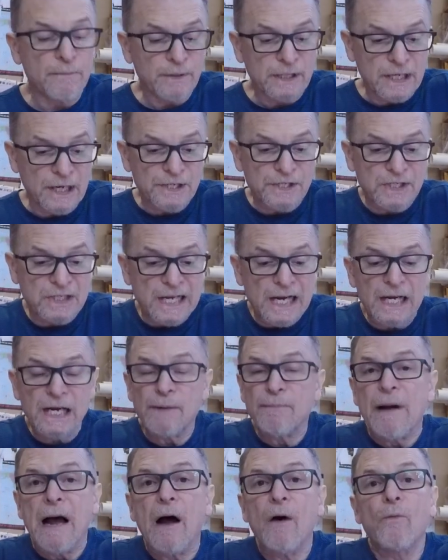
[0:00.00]
Because think
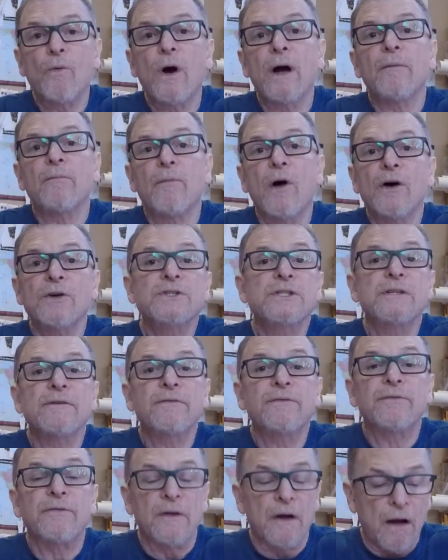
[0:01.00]
about what most
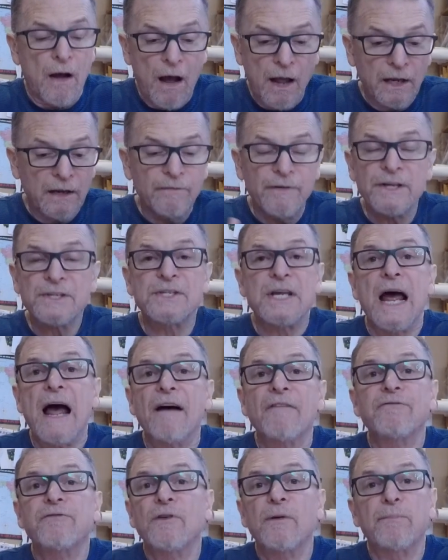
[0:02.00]
of all of us
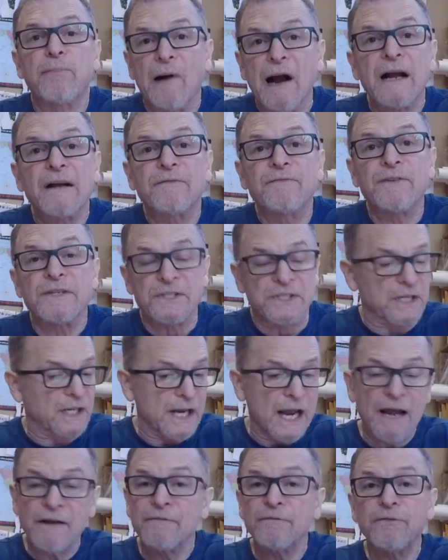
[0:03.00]
have for breakfast, and
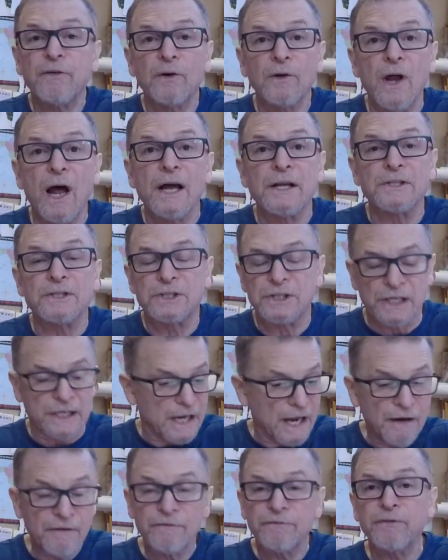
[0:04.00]
then for lunch, and
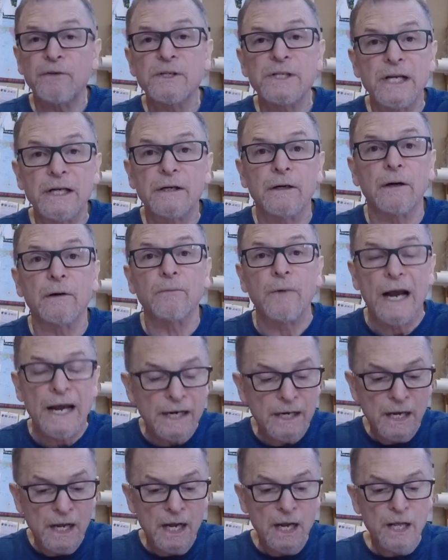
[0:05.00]
then for dinner,
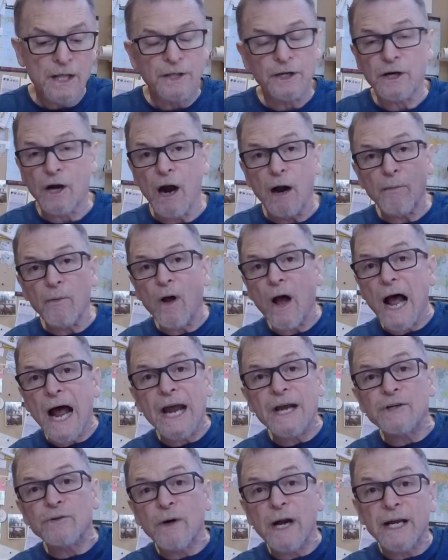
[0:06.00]
right? The
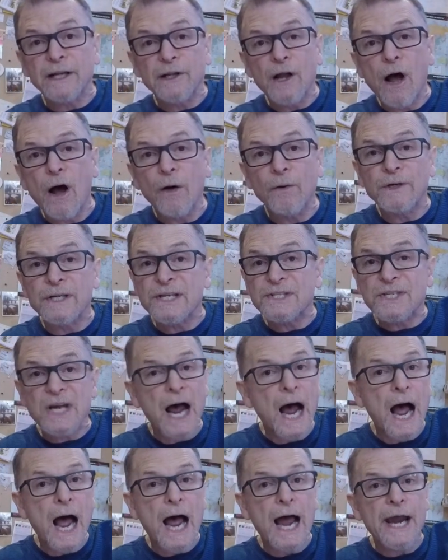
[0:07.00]
carbohydrate load is
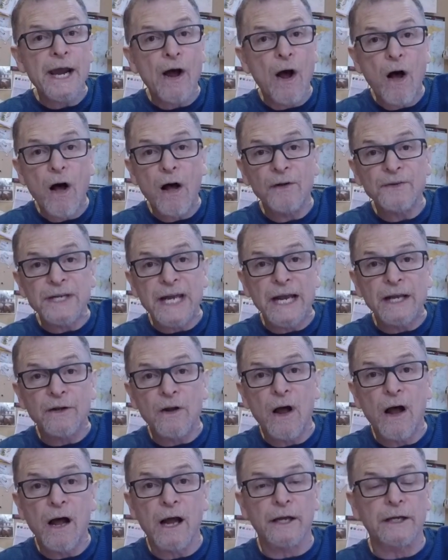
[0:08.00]
high all day
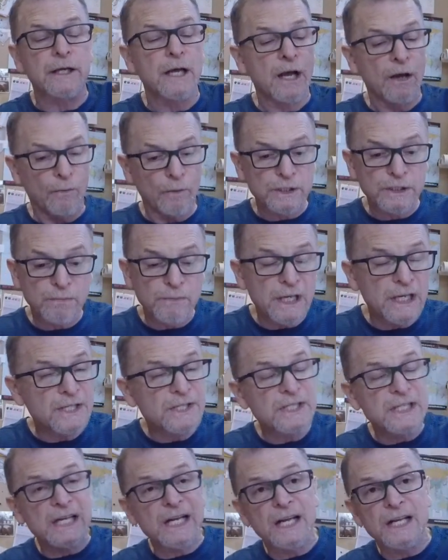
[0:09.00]
long, which
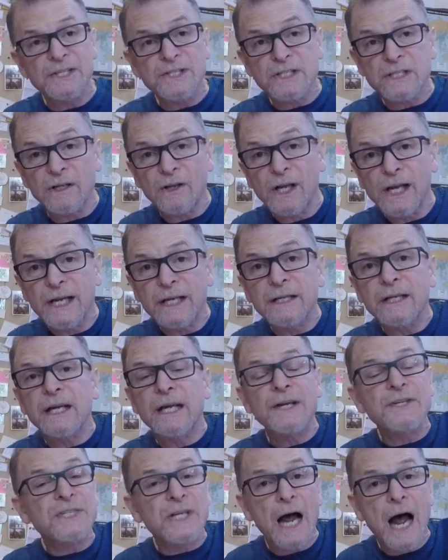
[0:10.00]
means the insulin
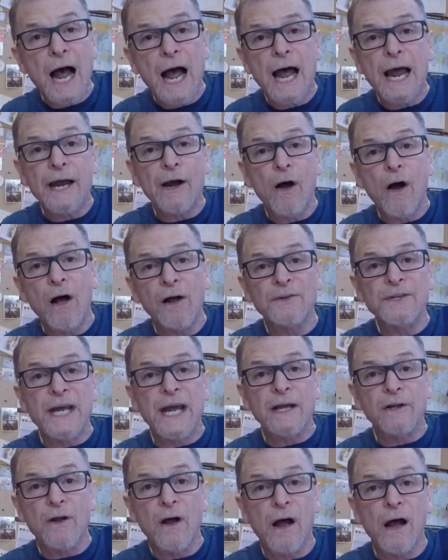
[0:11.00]
is high all
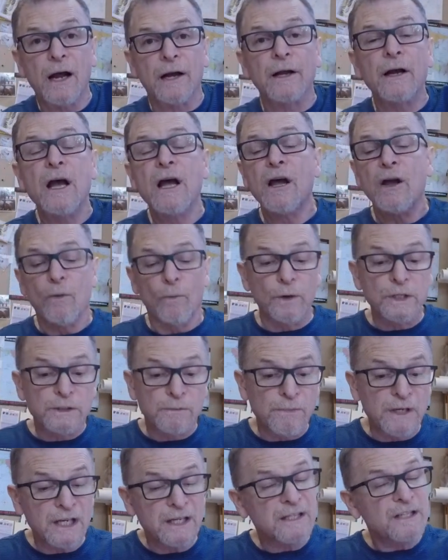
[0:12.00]
day long, which
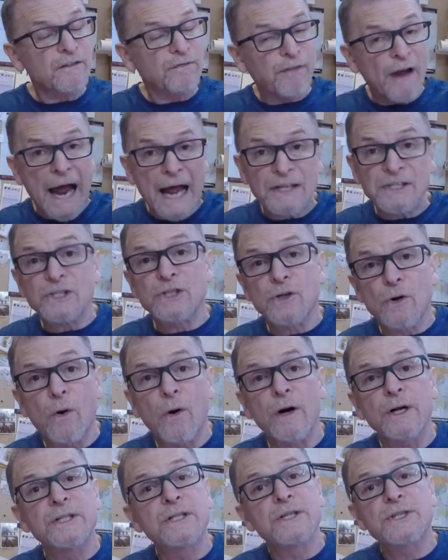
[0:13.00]
means fat
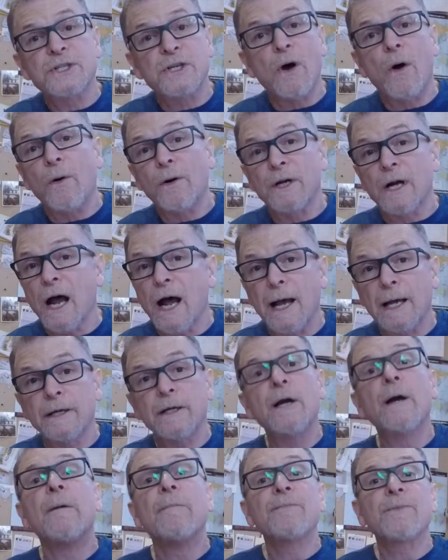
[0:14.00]
storage is going
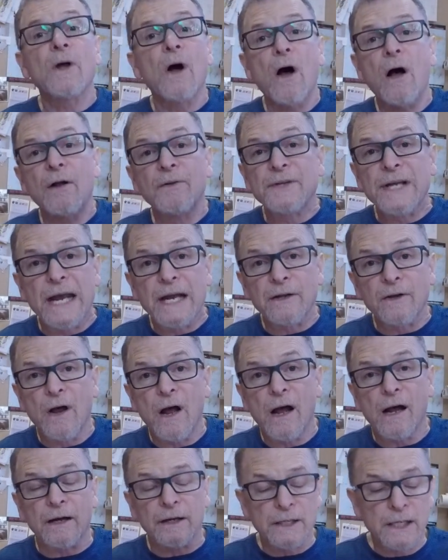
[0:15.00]
on all day
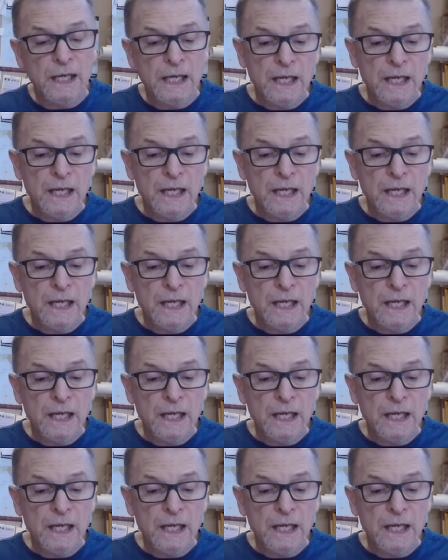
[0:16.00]
long.